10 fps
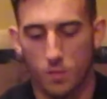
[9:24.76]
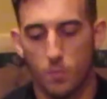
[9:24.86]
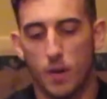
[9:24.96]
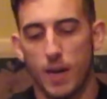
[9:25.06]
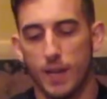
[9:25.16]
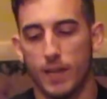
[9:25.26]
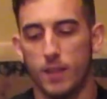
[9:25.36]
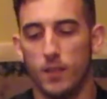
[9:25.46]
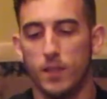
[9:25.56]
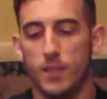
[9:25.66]
my
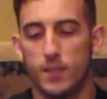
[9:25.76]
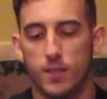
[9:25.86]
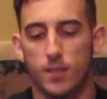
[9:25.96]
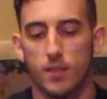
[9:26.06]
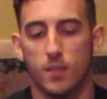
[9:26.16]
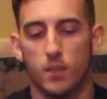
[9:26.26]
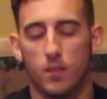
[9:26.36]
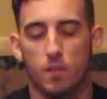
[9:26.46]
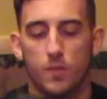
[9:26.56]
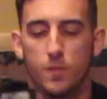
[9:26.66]
Elite
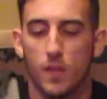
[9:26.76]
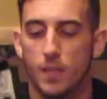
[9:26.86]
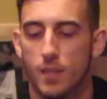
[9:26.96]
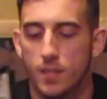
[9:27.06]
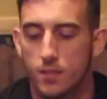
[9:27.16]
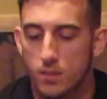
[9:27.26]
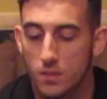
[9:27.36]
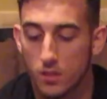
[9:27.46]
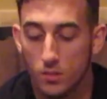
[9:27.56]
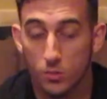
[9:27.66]
Fitness
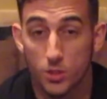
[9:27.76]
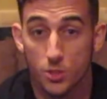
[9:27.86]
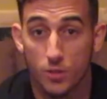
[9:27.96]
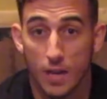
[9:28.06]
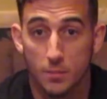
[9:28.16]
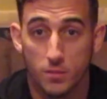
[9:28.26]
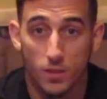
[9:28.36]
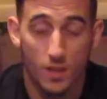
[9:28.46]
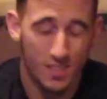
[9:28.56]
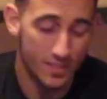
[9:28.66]
wrist straps.
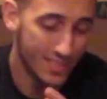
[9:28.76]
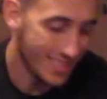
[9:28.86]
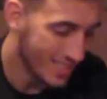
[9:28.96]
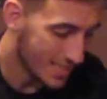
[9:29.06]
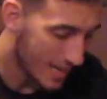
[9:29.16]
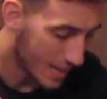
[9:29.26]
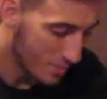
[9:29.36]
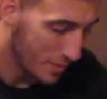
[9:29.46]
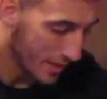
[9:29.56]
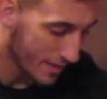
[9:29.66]
These I
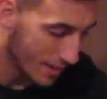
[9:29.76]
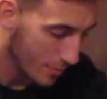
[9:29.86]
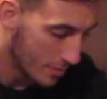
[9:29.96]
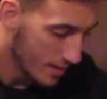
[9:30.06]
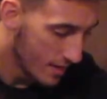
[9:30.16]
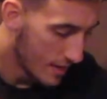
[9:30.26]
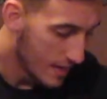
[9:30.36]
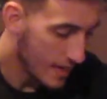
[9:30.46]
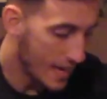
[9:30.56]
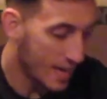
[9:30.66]
had picked up
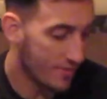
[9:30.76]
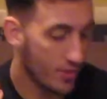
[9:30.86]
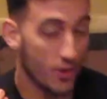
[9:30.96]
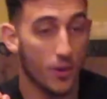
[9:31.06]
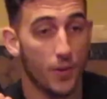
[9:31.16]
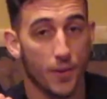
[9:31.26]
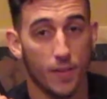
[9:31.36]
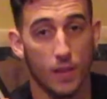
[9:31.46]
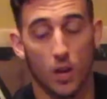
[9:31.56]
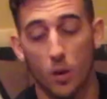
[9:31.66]
after
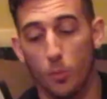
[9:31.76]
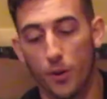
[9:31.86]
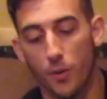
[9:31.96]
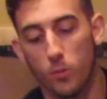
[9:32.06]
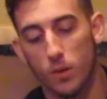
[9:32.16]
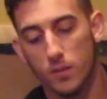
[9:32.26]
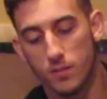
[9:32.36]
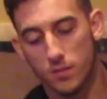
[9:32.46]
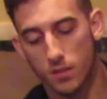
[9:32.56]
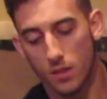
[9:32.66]
the Harbinger
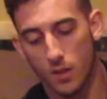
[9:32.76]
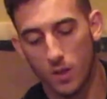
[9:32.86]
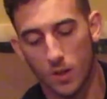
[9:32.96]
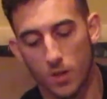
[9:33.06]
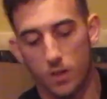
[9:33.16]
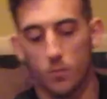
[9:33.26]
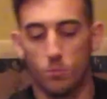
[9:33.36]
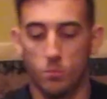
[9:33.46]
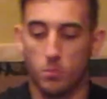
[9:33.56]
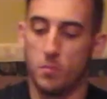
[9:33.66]
ones.
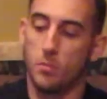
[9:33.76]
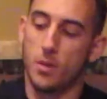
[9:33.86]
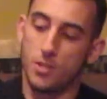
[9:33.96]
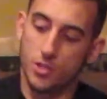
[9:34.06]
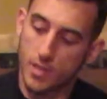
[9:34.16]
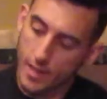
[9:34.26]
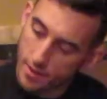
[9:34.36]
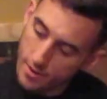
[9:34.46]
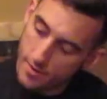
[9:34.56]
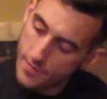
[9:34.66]
Much
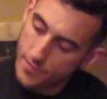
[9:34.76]
tighter,